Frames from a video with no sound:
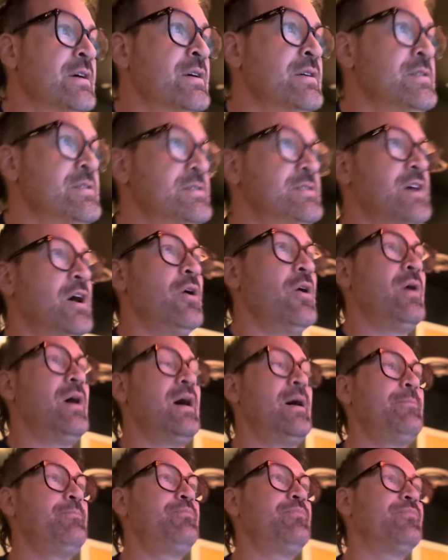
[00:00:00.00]
So,
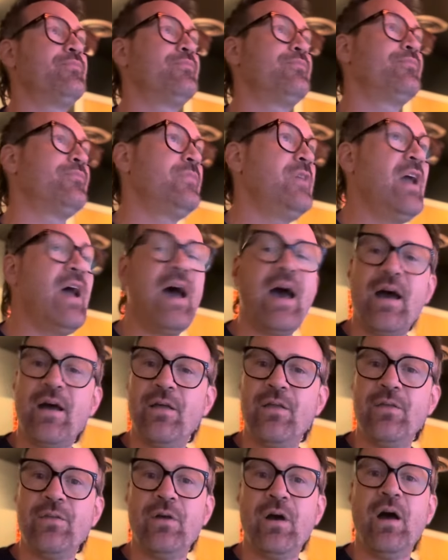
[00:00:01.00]
um,
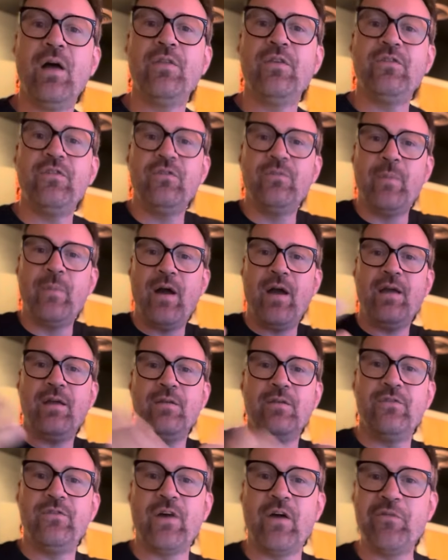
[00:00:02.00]
yeah, uh, this is my
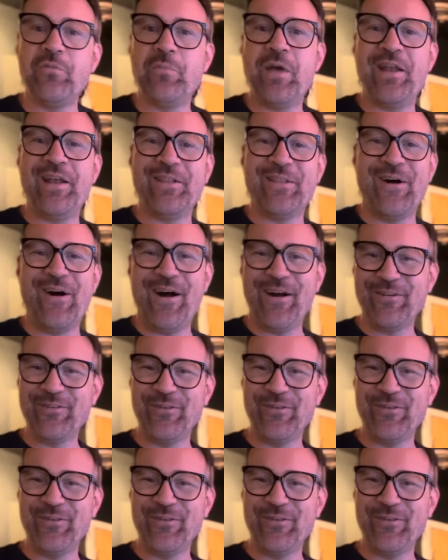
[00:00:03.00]
seven minute long